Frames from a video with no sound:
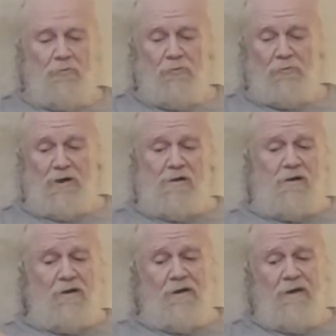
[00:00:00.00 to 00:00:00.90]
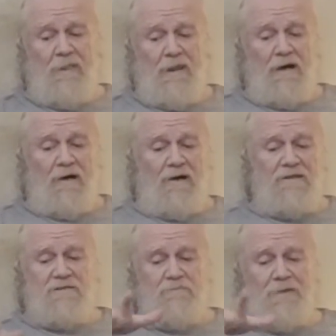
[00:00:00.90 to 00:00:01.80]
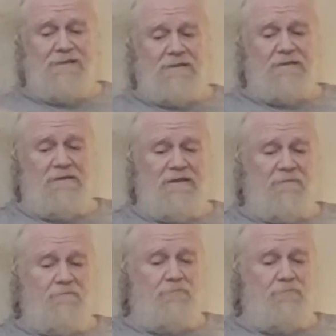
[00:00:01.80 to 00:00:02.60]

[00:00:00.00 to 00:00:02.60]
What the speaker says: Well, it's basically